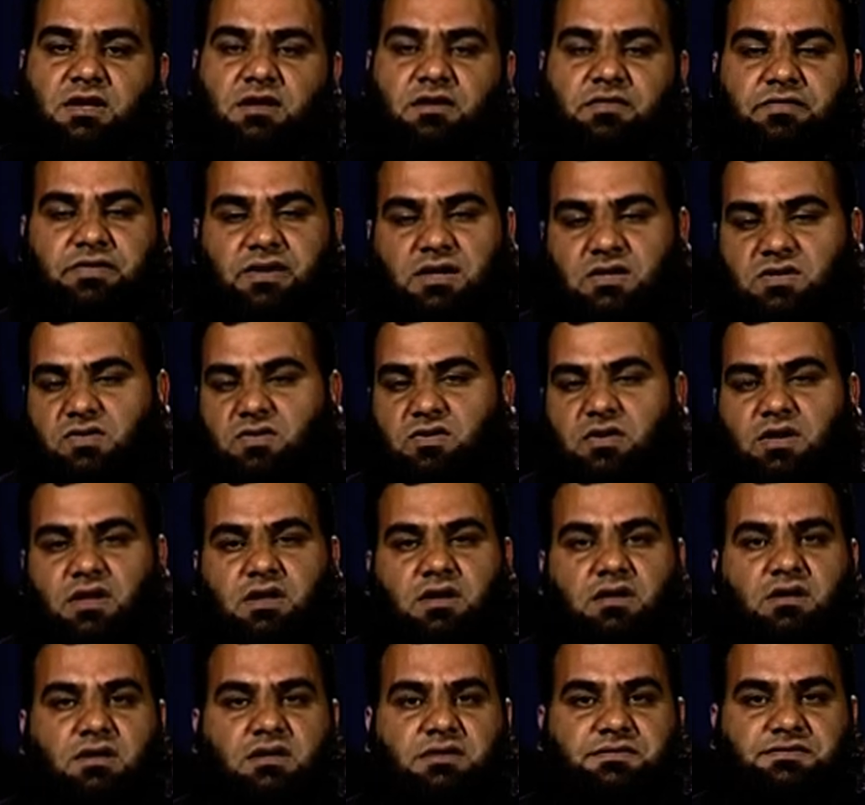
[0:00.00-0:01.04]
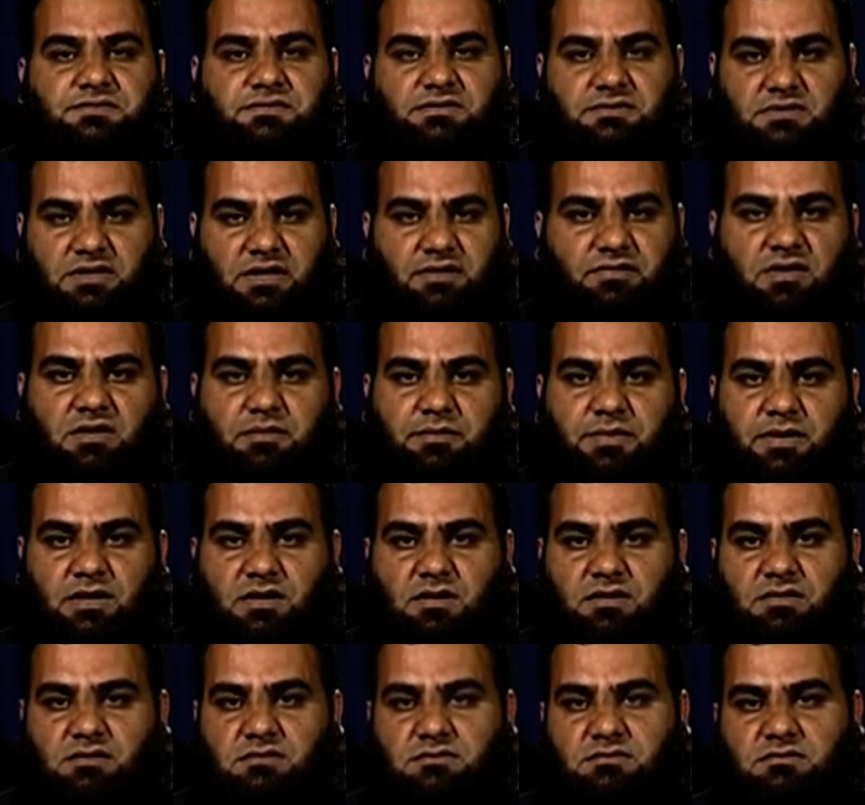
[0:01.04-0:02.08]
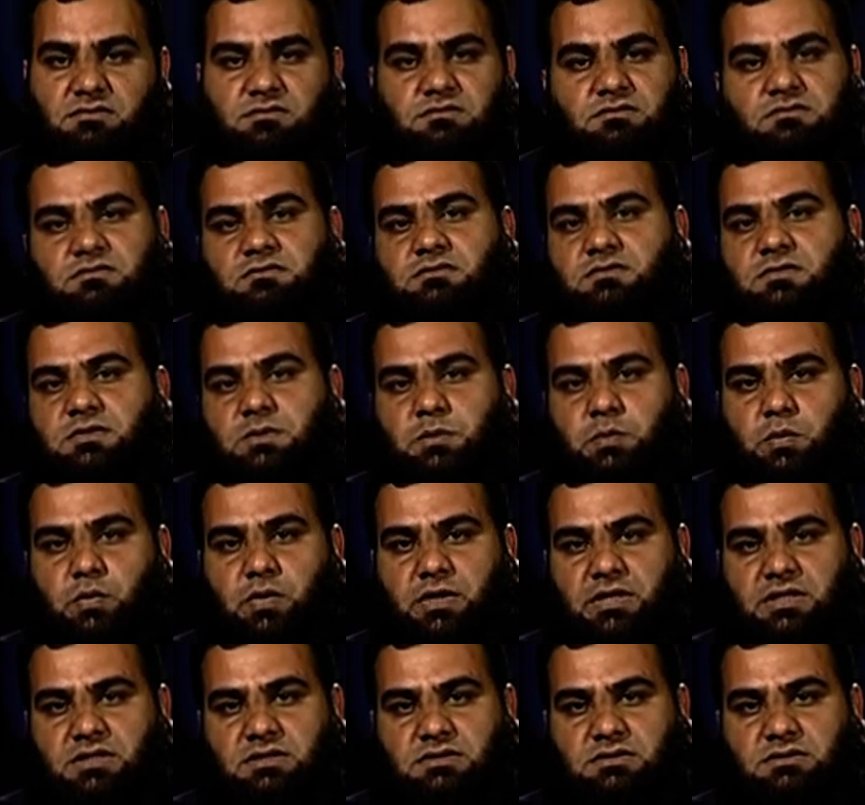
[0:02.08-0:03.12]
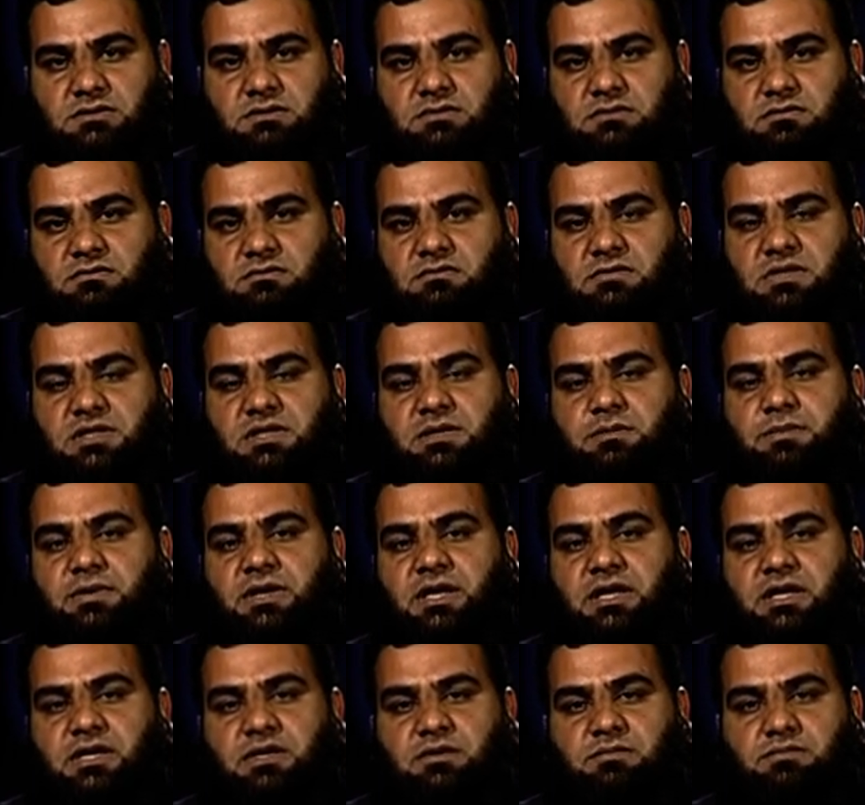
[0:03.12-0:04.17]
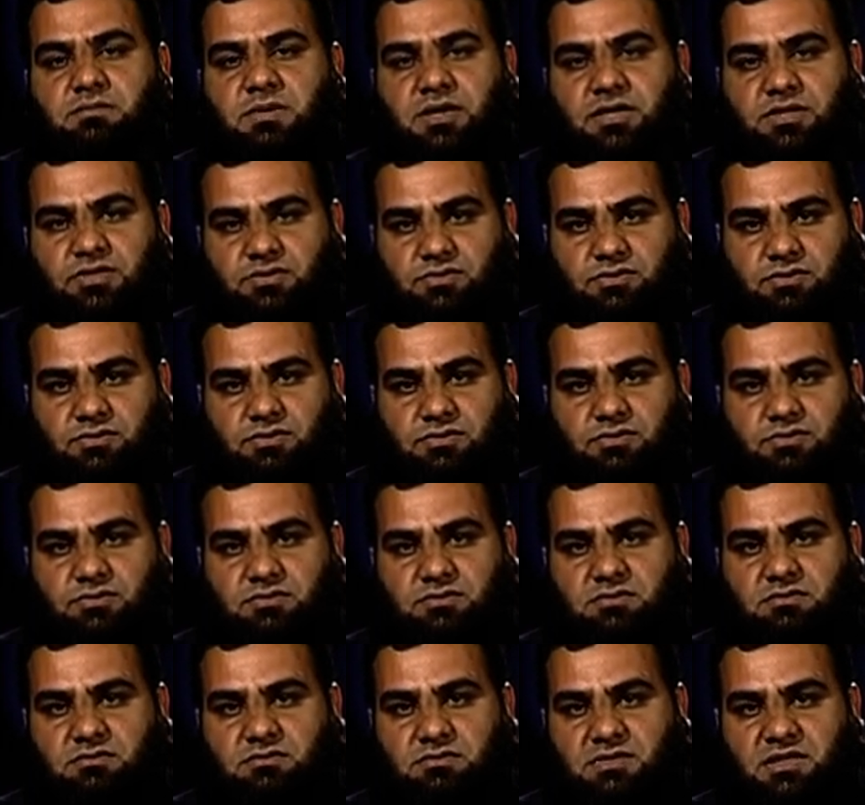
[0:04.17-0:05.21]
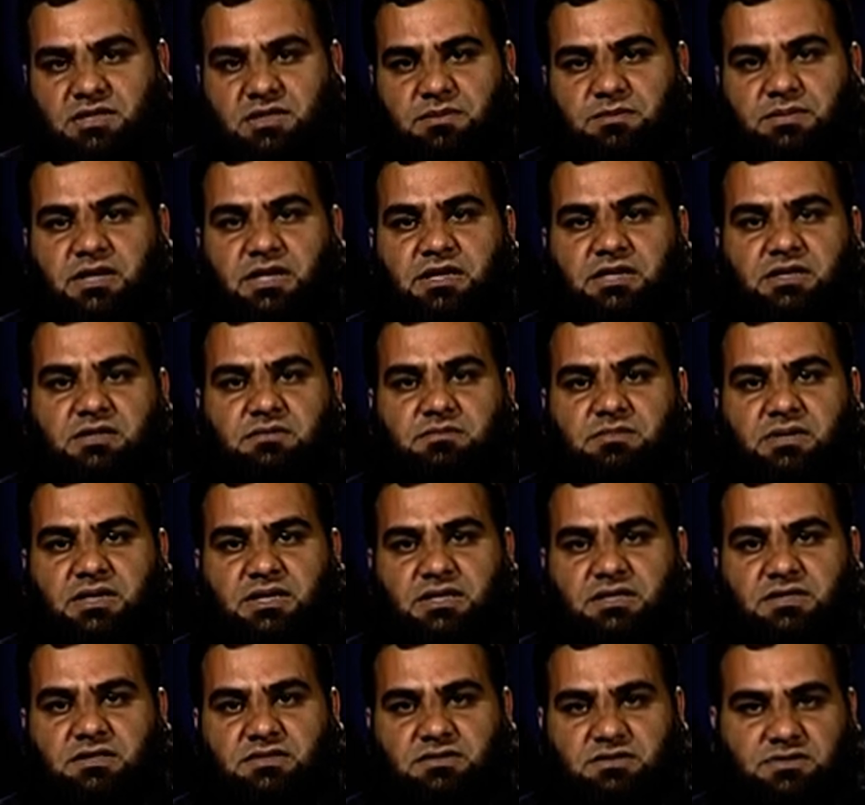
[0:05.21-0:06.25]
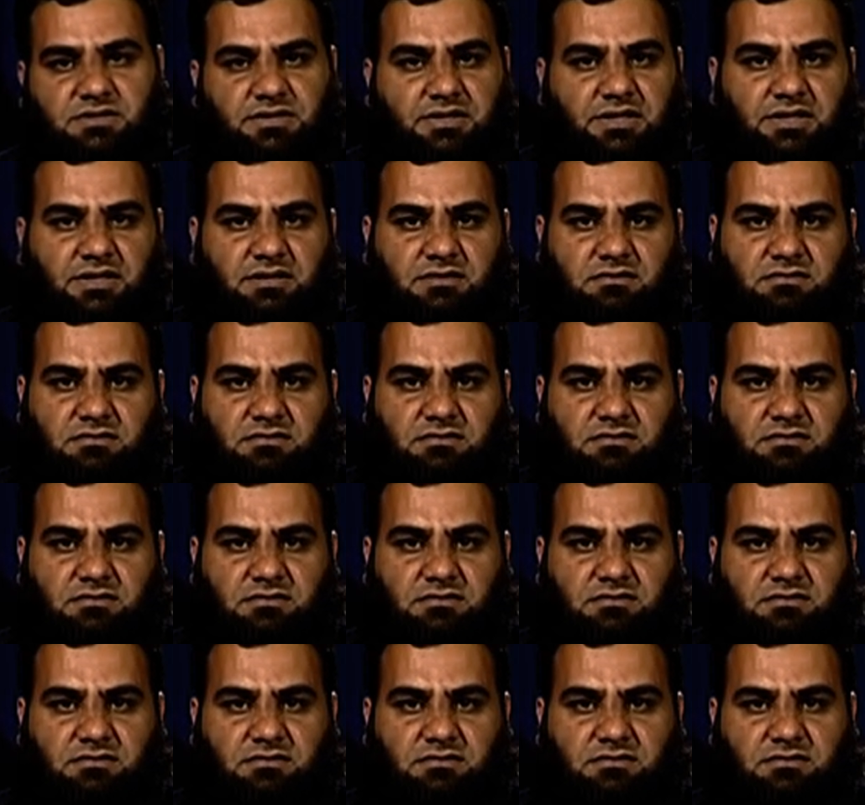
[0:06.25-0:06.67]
Factorial of 3 will be 1 multiplied by 2 multiplied by 3.